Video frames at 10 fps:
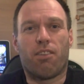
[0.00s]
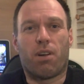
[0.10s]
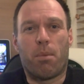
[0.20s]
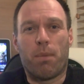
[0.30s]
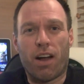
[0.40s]
they
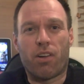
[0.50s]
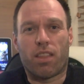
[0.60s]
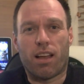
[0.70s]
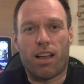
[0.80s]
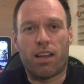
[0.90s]
run a
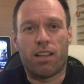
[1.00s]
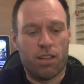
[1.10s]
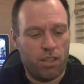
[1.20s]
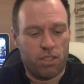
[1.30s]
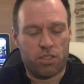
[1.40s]
marathon,
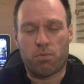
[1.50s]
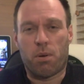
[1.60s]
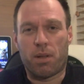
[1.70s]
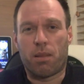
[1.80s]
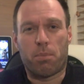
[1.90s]

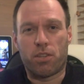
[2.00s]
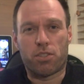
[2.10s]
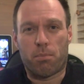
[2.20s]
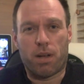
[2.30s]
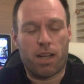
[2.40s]
swim a
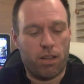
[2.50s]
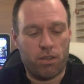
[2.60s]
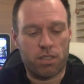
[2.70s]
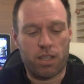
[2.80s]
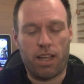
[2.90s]
bunch of
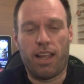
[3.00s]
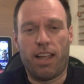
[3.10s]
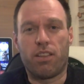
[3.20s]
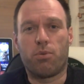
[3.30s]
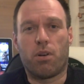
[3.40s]
miles,
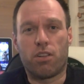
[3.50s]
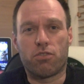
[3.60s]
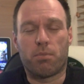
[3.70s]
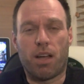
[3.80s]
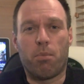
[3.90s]
and do a
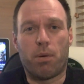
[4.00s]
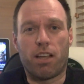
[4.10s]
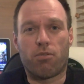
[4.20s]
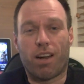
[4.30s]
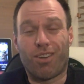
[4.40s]
100-mile
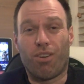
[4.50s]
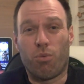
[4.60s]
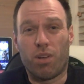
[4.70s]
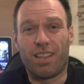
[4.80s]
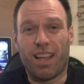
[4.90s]
bike ride
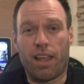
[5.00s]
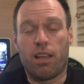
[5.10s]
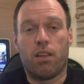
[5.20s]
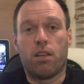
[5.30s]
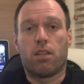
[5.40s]
all in one
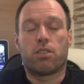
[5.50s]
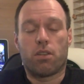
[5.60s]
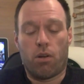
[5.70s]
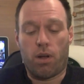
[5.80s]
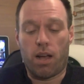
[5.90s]
day.
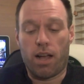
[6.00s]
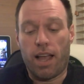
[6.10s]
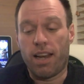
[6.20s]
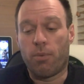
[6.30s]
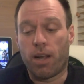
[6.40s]
So
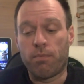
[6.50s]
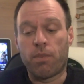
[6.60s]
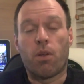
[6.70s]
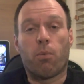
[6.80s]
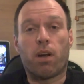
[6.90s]
uh, anyway,
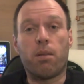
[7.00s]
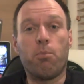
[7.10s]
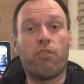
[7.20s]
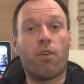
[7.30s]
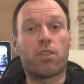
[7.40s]
we're gonna
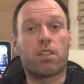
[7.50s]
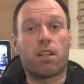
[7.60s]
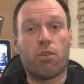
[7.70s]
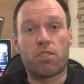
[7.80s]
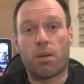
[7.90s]
move over
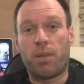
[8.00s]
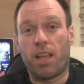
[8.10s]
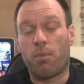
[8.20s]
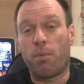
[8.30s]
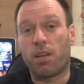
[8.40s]
to the close-up
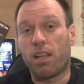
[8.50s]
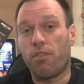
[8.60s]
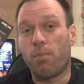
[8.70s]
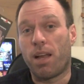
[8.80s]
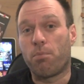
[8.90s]
camera. I'm gonna
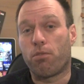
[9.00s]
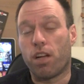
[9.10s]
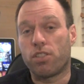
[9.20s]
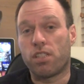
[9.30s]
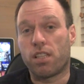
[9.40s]
give you my
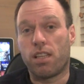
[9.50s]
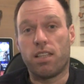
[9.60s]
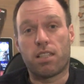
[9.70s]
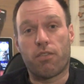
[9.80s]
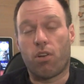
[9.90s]
impressions of these, give